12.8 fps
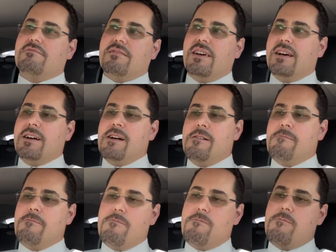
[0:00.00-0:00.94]

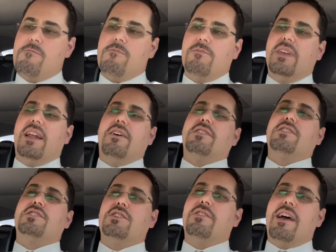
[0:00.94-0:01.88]
you know, you
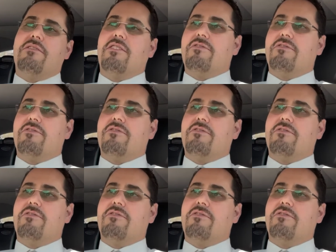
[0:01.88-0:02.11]
do have a